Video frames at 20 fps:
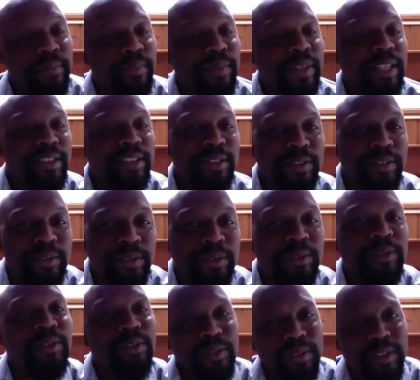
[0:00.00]
pleased
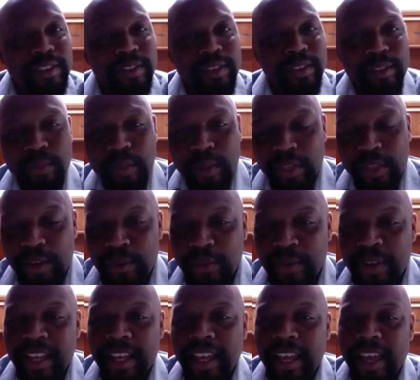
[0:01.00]
to, to discuss with
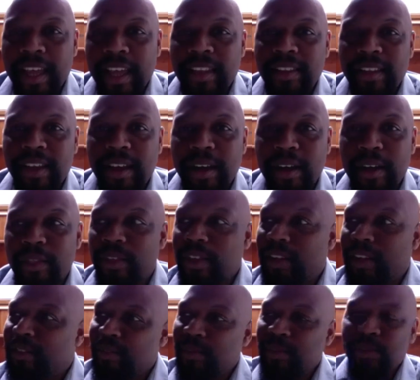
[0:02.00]
you. And uh,
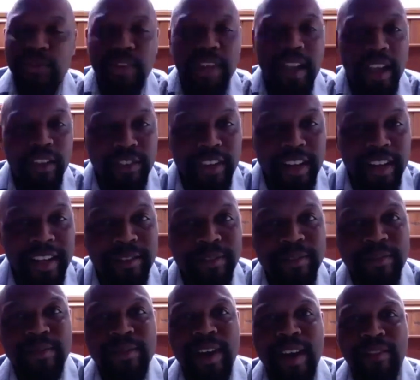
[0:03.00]
thanks to Villa Gillet
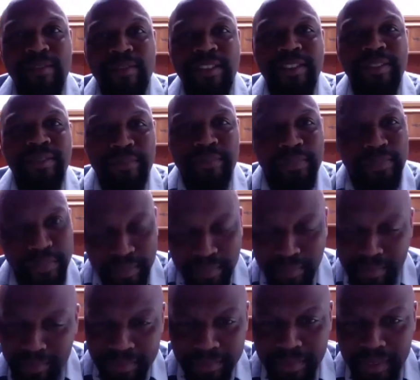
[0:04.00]
to have
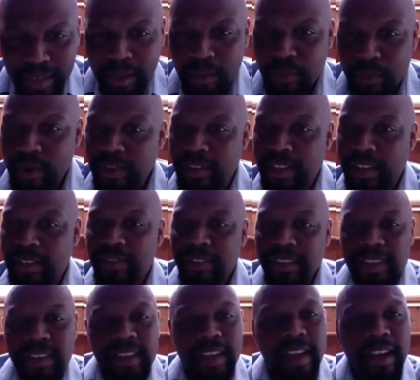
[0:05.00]
received
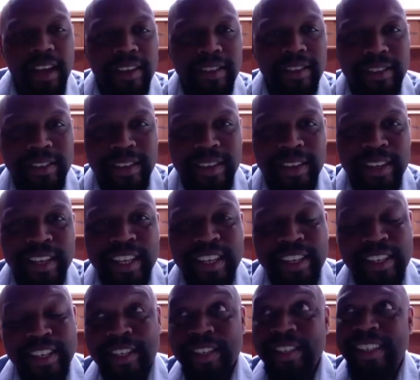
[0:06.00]
us uh,
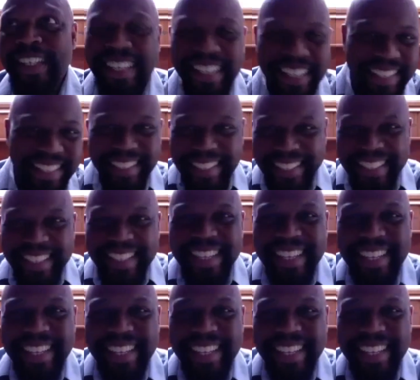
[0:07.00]
here hmm.